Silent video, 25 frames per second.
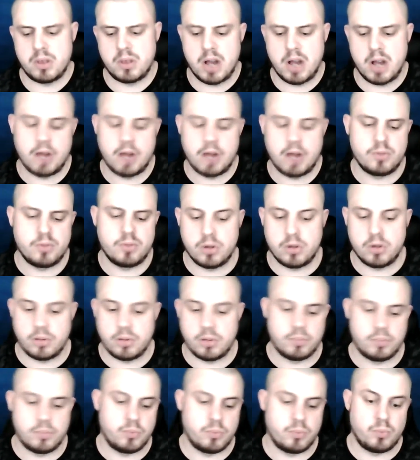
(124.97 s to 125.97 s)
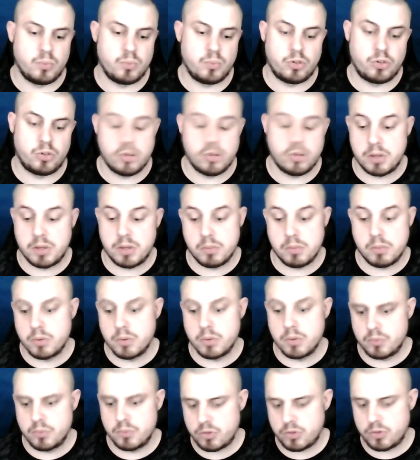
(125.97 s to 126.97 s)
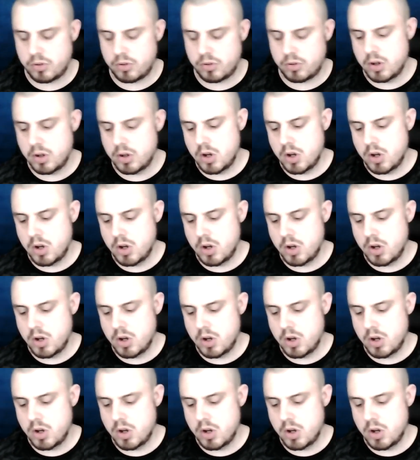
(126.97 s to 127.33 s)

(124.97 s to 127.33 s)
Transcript: after so many months,